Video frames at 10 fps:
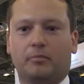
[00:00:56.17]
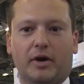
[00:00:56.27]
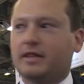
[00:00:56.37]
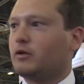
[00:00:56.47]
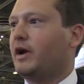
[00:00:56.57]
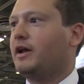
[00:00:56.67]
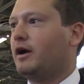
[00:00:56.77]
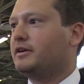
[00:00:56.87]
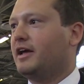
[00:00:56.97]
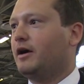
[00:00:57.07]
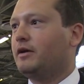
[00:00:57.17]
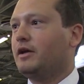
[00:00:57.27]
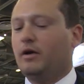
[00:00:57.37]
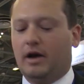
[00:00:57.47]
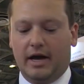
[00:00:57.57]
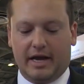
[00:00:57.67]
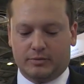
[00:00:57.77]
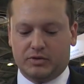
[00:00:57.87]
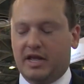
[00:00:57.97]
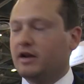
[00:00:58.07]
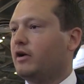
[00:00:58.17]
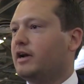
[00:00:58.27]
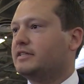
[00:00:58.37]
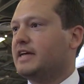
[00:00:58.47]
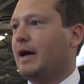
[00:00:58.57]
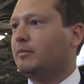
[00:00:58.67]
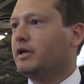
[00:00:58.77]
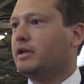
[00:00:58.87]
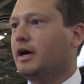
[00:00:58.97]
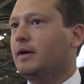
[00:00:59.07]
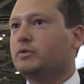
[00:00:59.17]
Break the radar down. It comes with an integrated tablet,